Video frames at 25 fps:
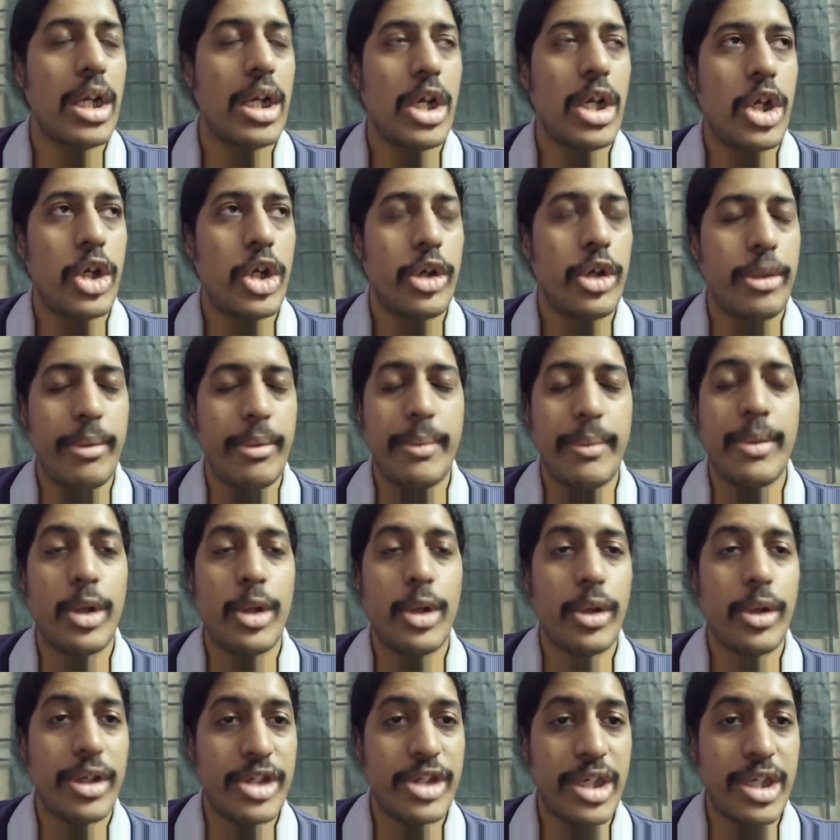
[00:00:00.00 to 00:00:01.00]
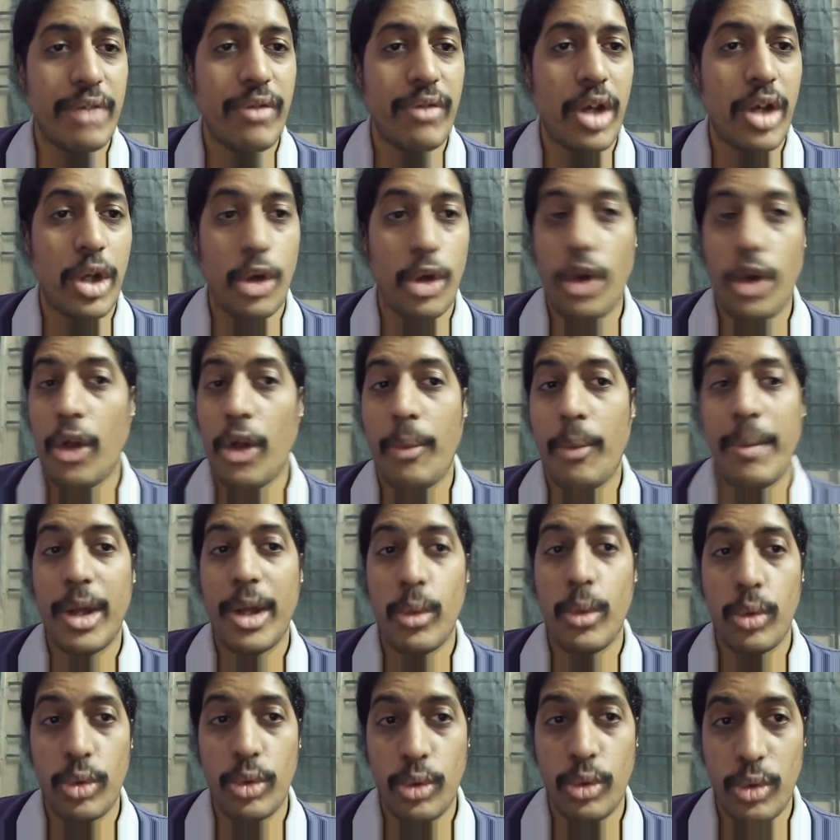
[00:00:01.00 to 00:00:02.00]
to be able to achieve a lot of my
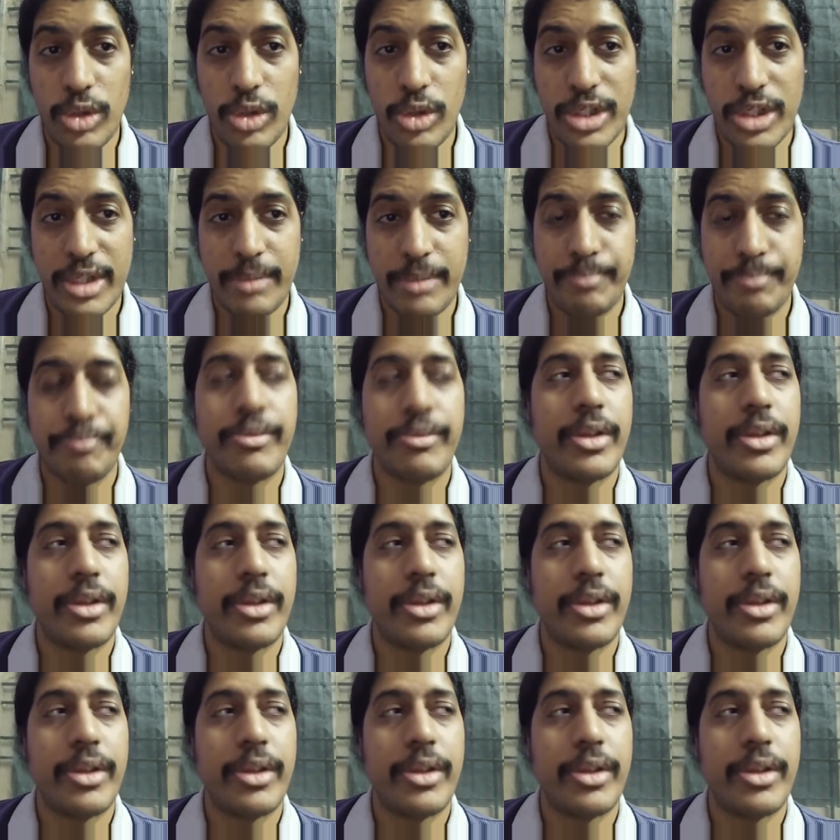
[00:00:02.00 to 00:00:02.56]
own goals.